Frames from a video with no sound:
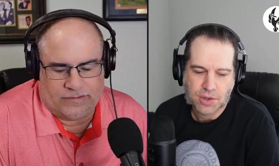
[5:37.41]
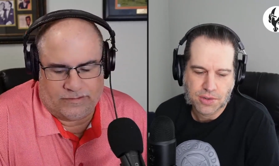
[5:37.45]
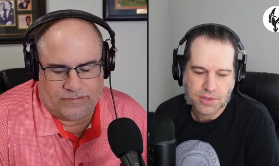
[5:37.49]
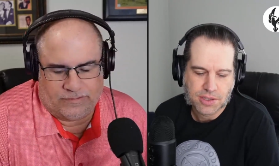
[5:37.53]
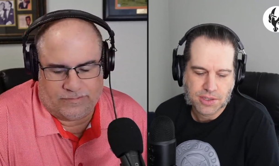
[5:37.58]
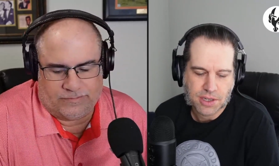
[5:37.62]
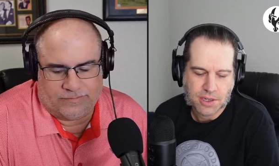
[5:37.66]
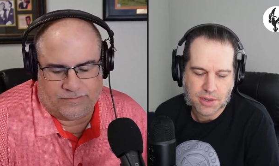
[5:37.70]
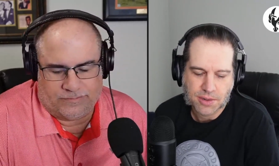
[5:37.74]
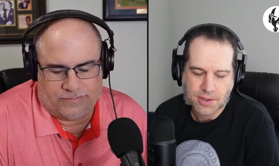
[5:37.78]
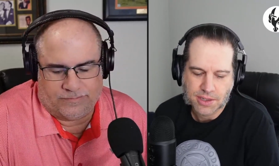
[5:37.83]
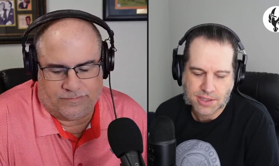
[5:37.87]

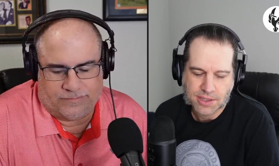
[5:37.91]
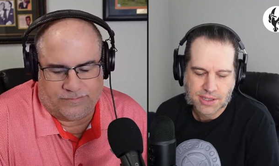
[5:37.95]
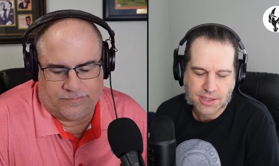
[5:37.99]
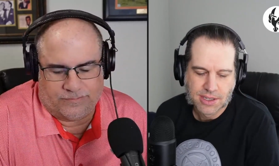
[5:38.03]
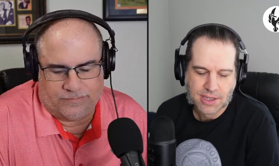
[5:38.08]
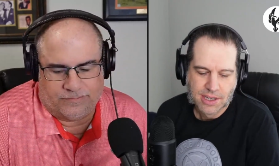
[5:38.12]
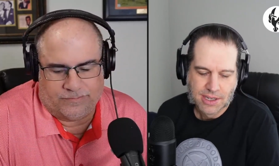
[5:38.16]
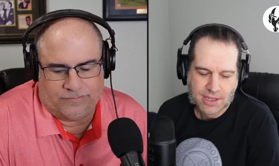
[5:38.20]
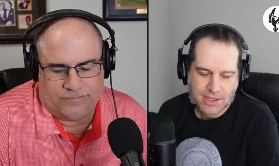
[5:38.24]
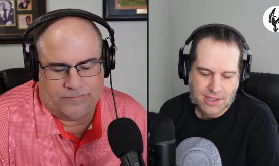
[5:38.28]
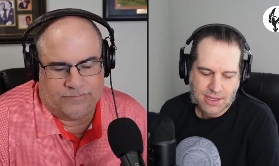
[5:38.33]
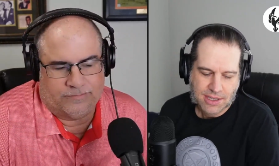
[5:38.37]
Speaker 1: So it's,
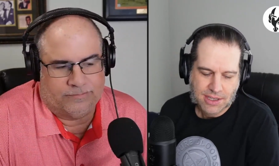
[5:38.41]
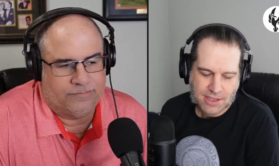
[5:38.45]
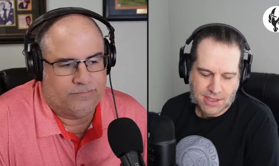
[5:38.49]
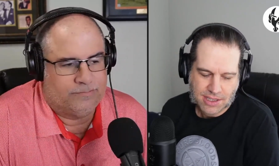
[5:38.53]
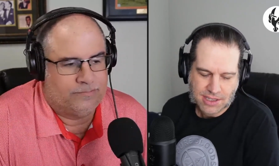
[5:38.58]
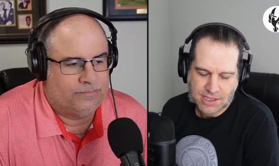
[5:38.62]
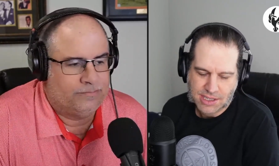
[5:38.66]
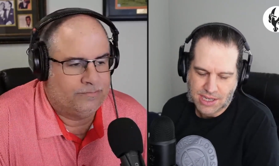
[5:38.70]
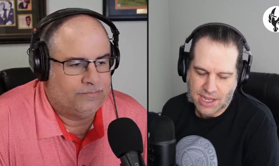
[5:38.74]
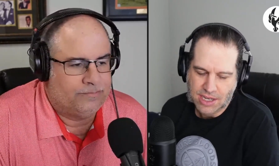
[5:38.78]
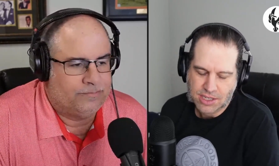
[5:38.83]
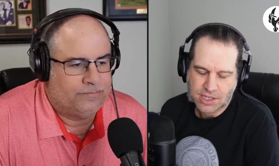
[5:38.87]
this
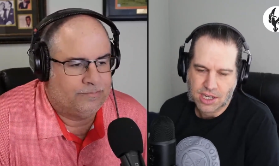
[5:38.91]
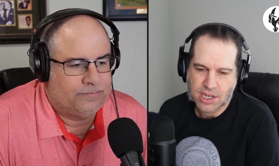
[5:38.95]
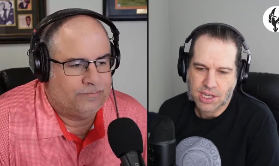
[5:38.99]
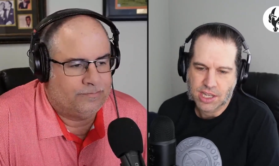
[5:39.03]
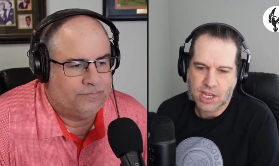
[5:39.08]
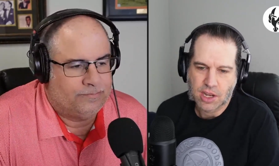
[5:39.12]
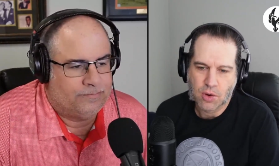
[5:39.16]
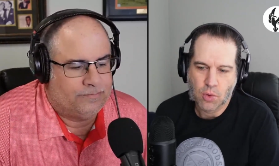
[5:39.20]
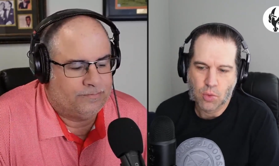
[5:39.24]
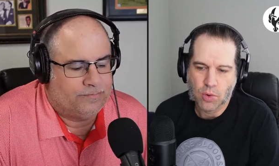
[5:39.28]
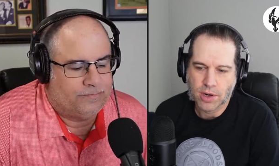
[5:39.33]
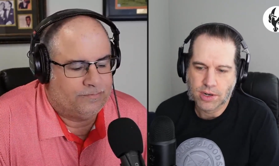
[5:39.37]
debt's going to
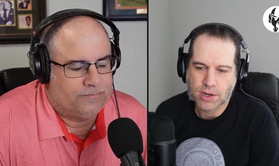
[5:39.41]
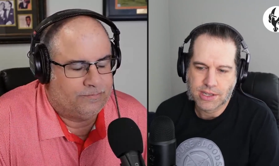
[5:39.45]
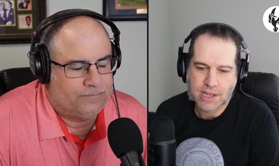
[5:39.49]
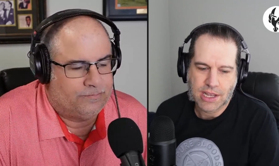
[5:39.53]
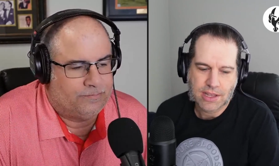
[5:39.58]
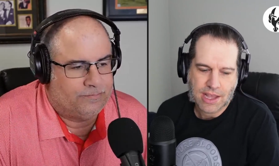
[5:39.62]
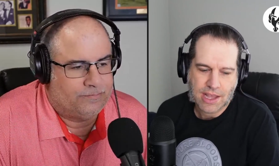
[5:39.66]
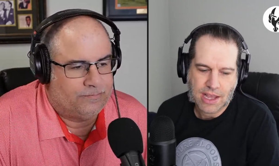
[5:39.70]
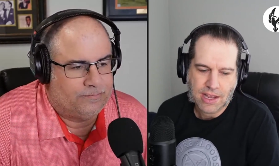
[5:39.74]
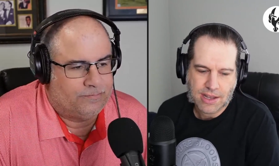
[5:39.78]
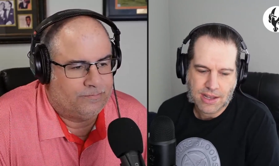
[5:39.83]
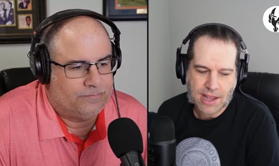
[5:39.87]
get worse. That,
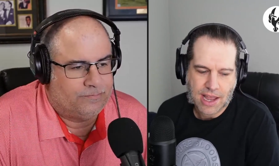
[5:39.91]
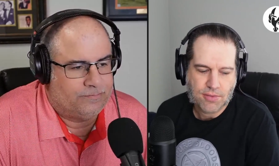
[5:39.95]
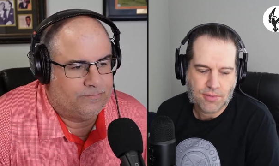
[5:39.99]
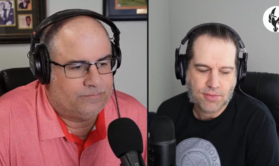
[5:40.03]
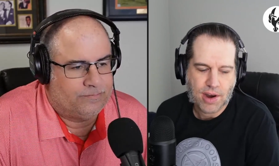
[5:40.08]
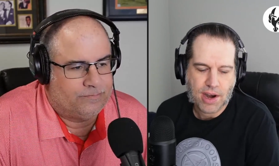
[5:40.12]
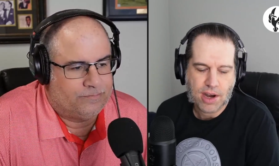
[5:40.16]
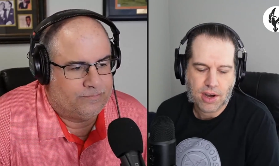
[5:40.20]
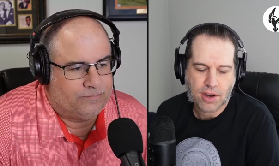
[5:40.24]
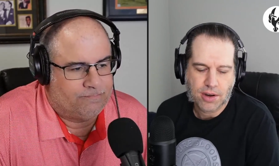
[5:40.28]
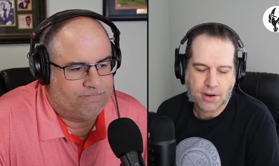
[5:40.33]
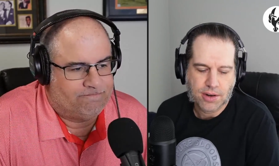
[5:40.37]
that, that
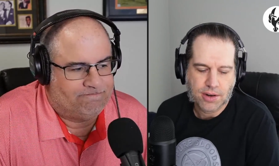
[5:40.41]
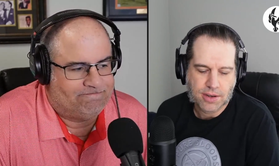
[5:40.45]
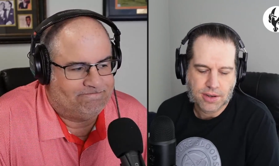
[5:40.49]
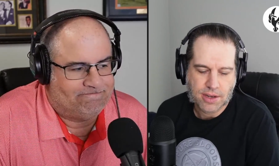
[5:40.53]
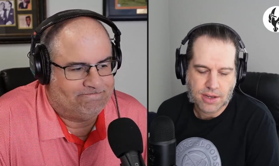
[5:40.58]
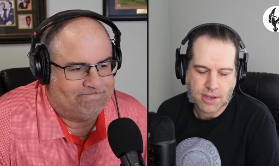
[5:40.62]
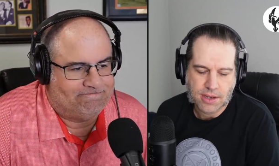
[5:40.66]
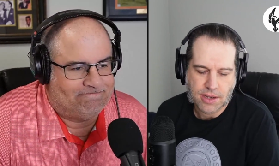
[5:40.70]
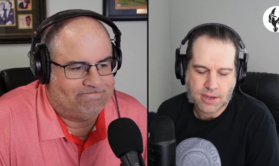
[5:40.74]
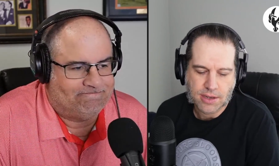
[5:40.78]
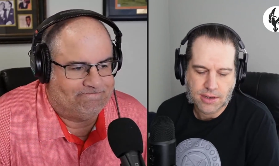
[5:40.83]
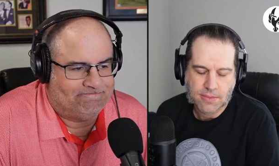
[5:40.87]
record
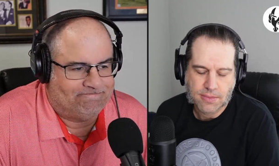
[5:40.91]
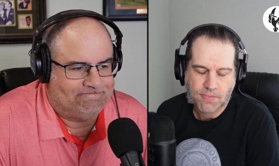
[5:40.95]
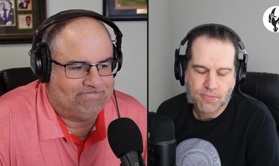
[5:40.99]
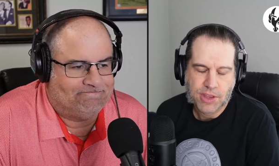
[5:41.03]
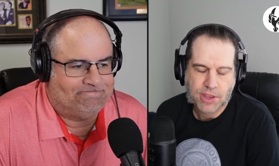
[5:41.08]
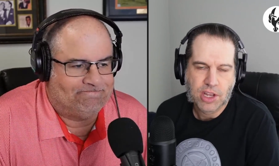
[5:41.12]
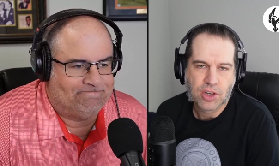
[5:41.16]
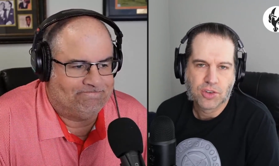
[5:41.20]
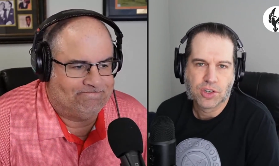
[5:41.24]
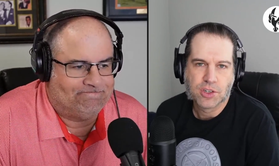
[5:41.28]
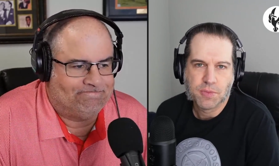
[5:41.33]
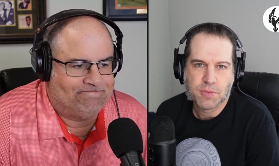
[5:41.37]
uh,
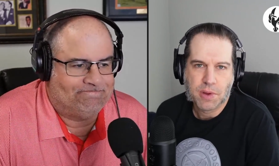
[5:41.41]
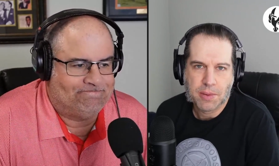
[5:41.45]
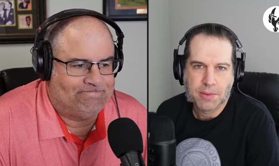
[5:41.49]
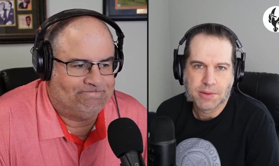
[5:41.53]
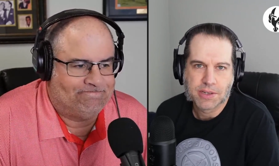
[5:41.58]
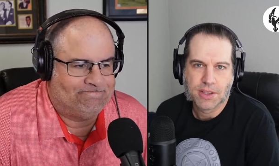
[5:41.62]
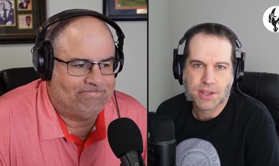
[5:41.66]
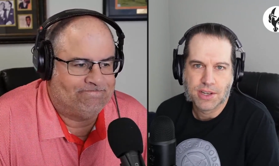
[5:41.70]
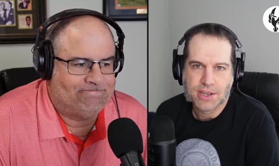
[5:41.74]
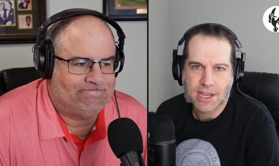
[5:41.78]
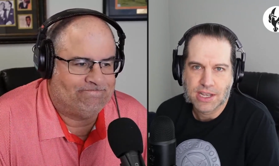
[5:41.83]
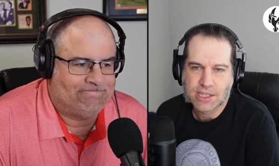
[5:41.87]
interest payments
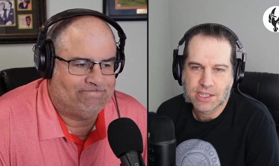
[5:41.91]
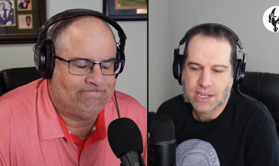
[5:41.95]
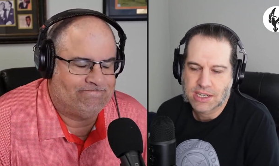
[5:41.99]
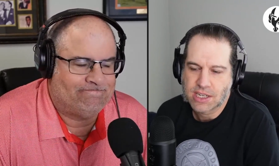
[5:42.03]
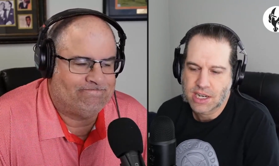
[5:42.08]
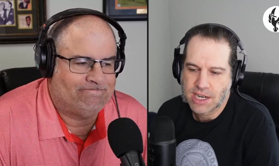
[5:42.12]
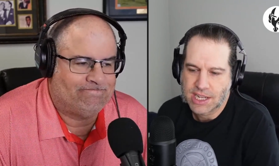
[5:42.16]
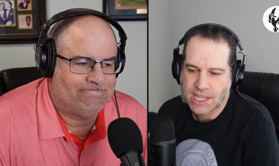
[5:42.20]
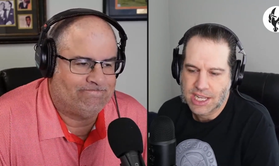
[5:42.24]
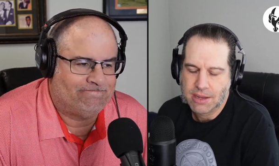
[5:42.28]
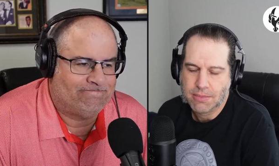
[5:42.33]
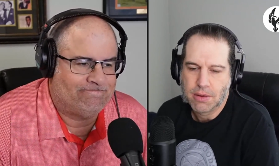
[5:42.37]
on the debts, that's going
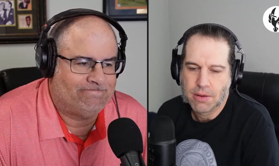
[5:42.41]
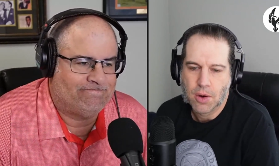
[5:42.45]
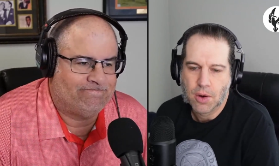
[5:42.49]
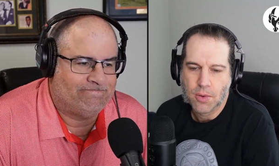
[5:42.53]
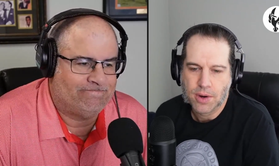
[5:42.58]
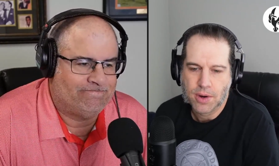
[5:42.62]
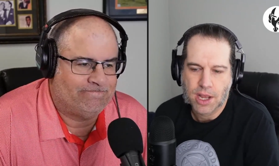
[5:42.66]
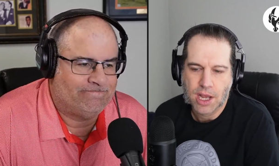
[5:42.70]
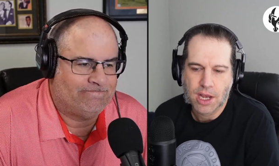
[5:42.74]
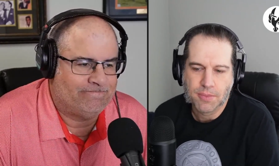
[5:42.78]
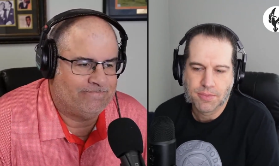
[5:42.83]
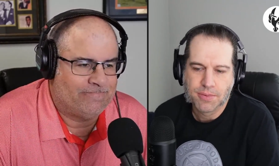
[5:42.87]
to keep
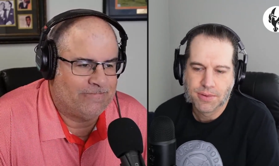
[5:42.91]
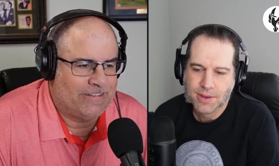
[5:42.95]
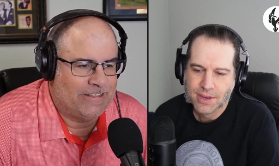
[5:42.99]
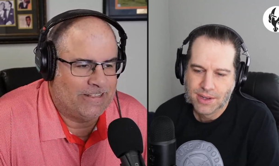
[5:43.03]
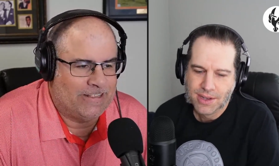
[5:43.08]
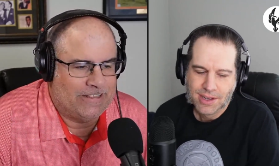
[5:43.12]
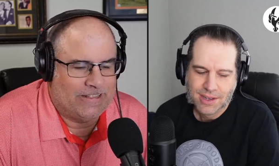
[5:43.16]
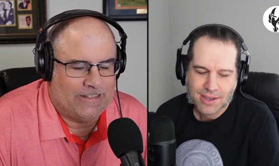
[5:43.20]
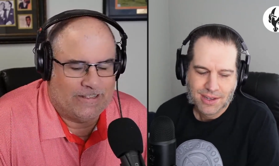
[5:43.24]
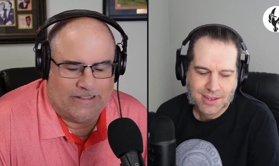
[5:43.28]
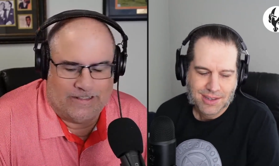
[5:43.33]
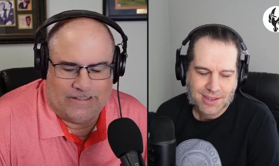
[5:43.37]
going up
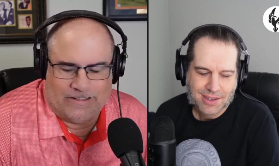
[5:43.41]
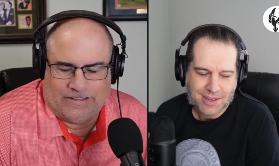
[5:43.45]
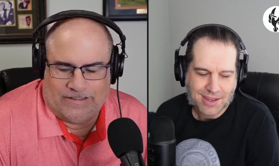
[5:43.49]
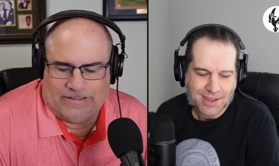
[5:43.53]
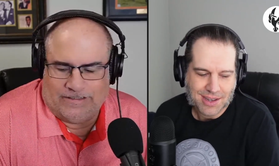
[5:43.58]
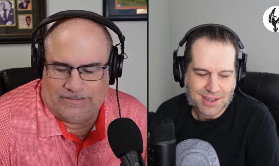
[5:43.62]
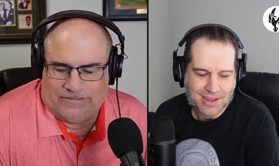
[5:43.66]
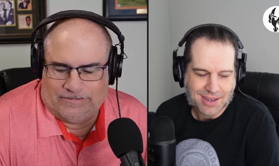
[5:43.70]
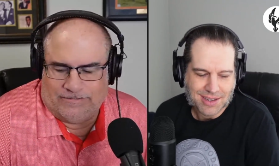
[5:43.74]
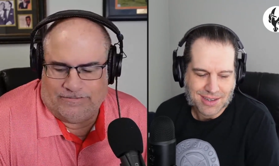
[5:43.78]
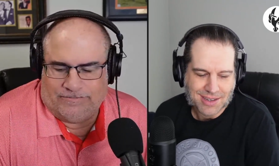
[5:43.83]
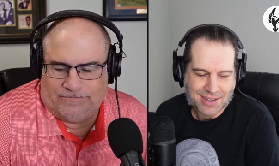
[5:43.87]

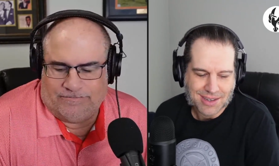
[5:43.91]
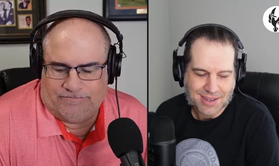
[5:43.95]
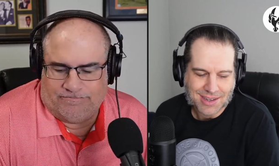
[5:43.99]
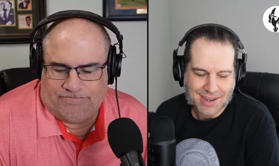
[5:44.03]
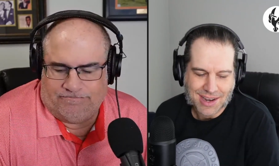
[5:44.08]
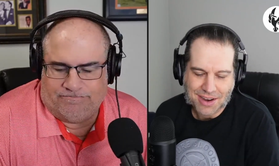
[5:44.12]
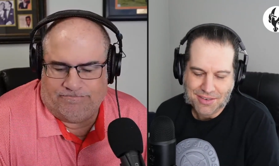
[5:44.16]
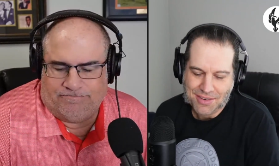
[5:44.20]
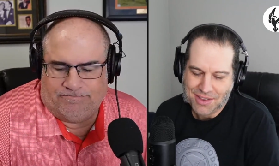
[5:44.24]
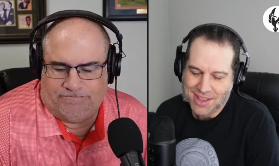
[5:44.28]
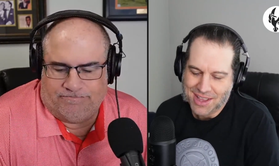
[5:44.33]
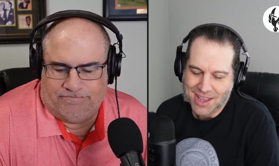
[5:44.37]
and uh,
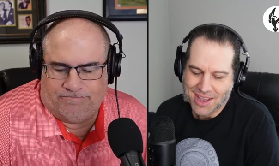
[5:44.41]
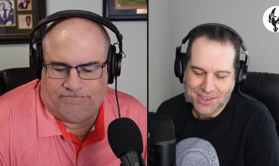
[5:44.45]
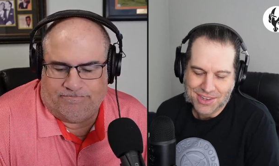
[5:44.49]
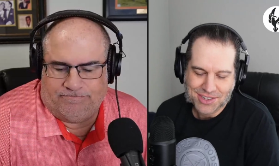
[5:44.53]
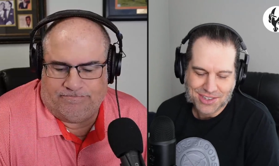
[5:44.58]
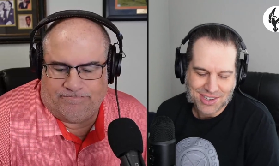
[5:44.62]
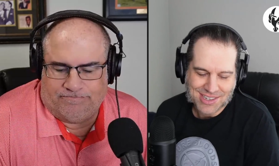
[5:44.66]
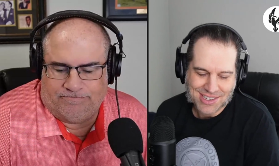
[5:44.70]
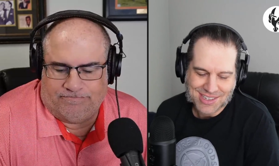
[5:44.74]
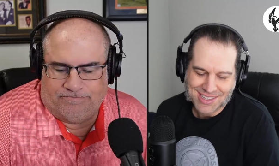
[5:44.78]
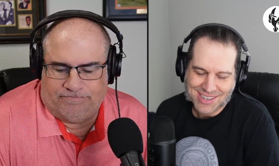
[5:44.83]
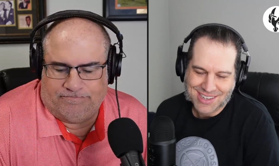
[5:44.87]
everything else,
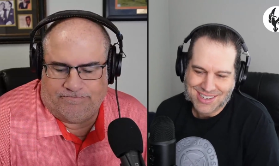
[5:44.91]
Joe.